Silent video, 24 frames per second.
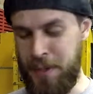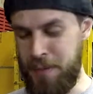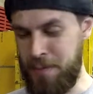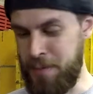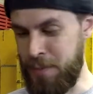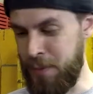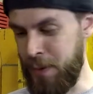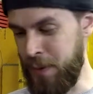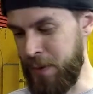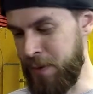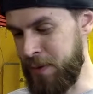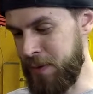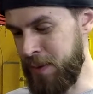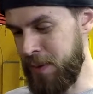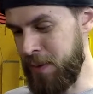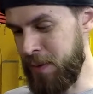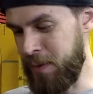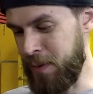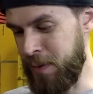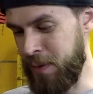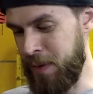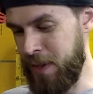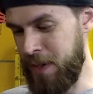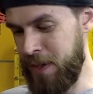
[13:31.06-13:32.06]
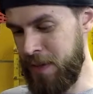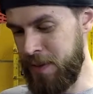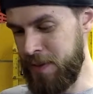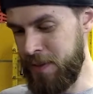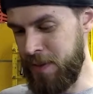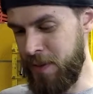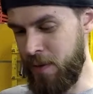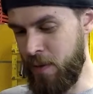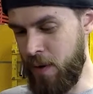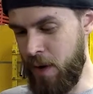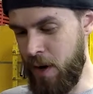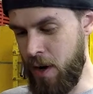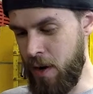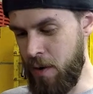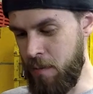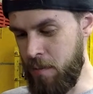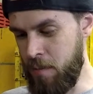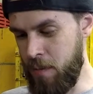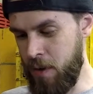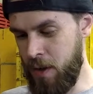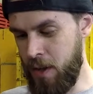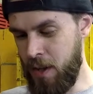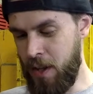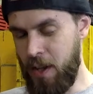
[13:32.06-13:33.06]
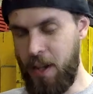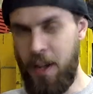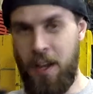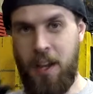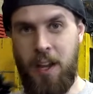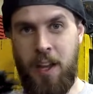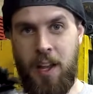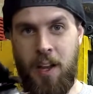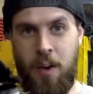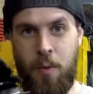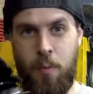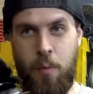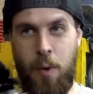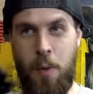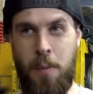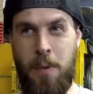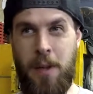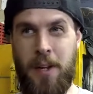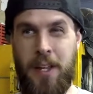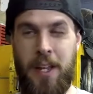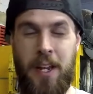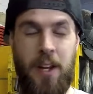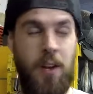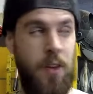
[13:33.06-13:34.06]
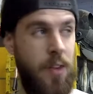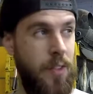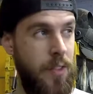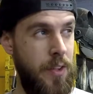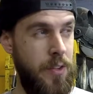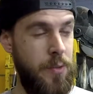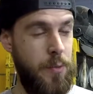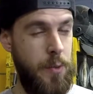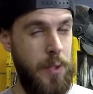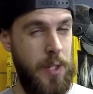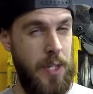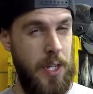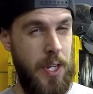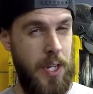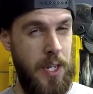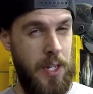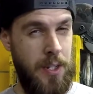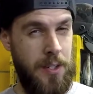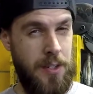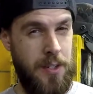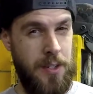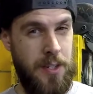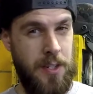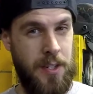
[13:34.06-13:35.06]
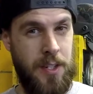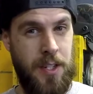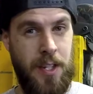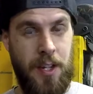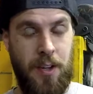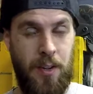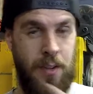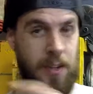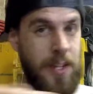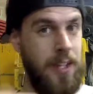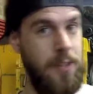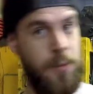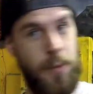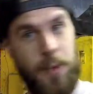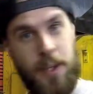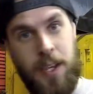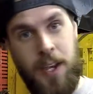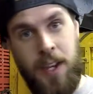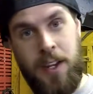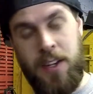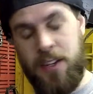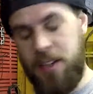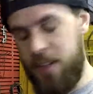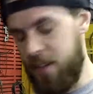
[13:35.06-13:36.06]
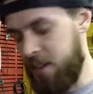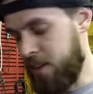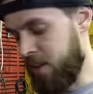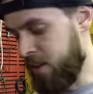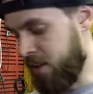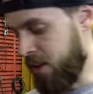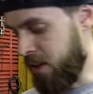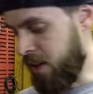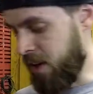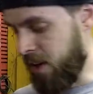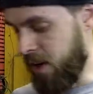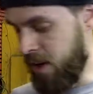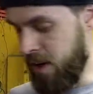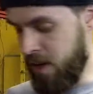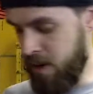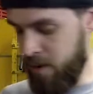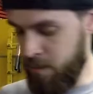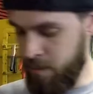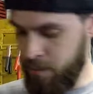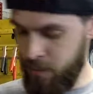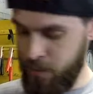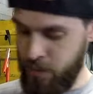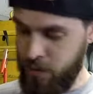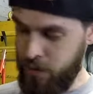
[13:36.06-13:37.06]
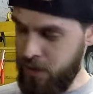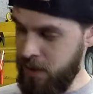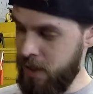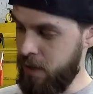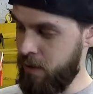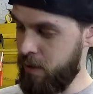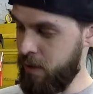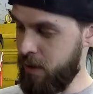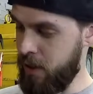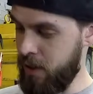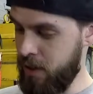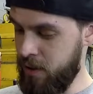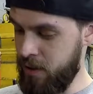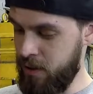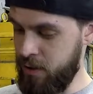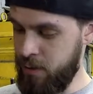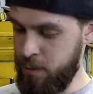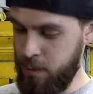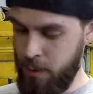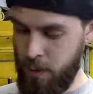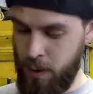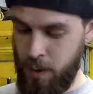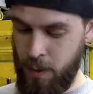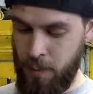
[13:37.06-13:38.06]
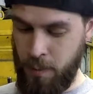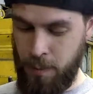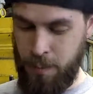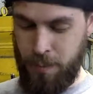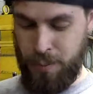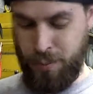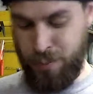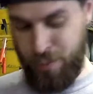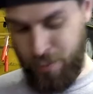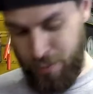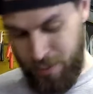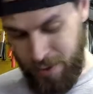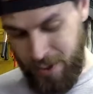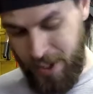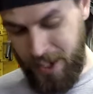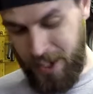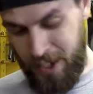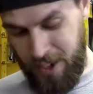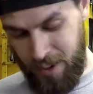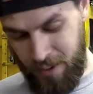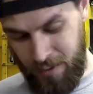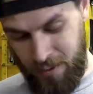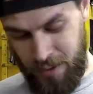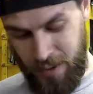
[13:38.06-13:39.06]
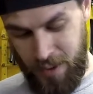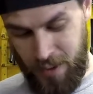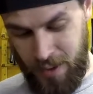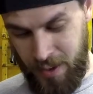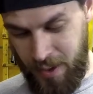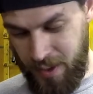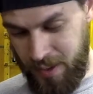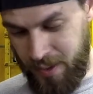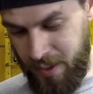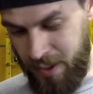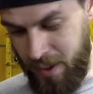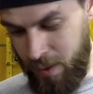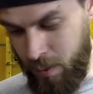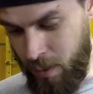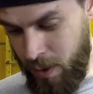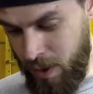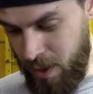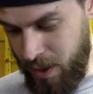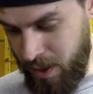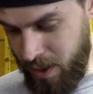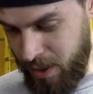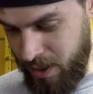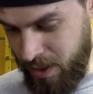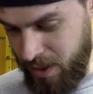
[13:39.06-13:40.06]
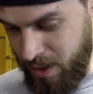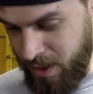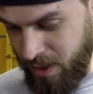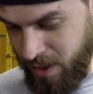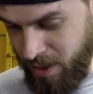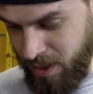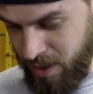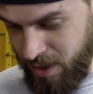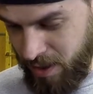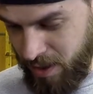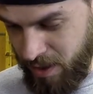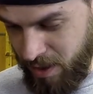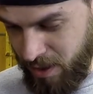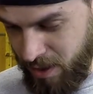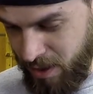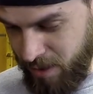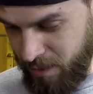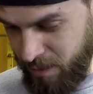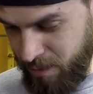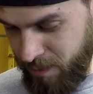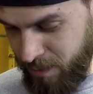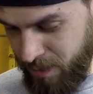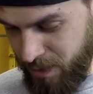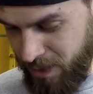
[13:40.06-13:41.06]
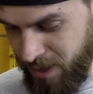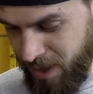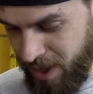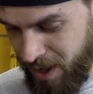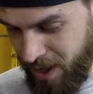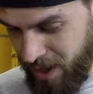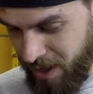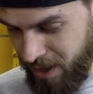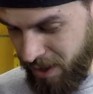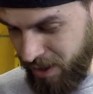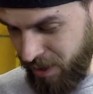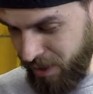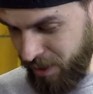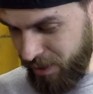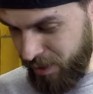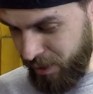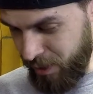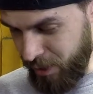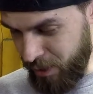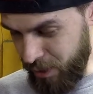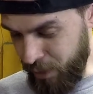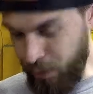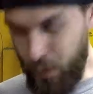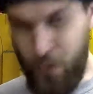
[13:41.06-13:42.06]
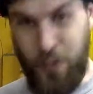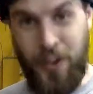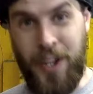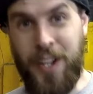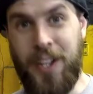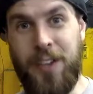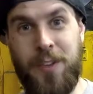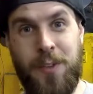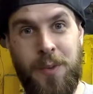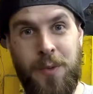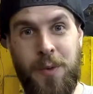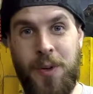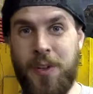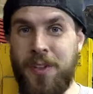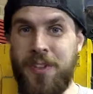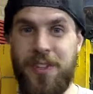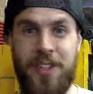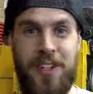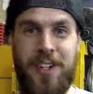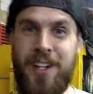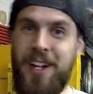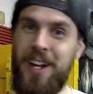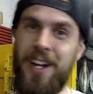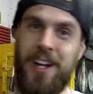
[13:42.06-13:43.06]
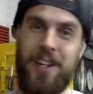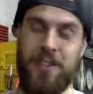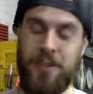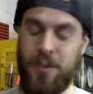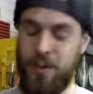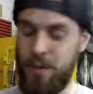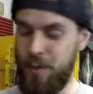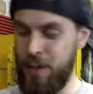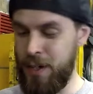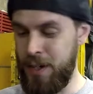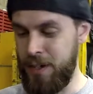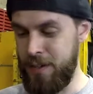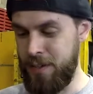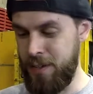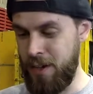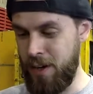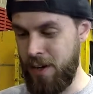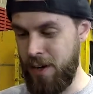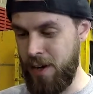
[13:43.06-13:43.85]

Pretty stoked with that. So won't be able to get it on this weekend, get it on next weekend, see how it goes, but I'm pretty confident that it's gonna work. Yeah, so cool. Thanks for watching as always.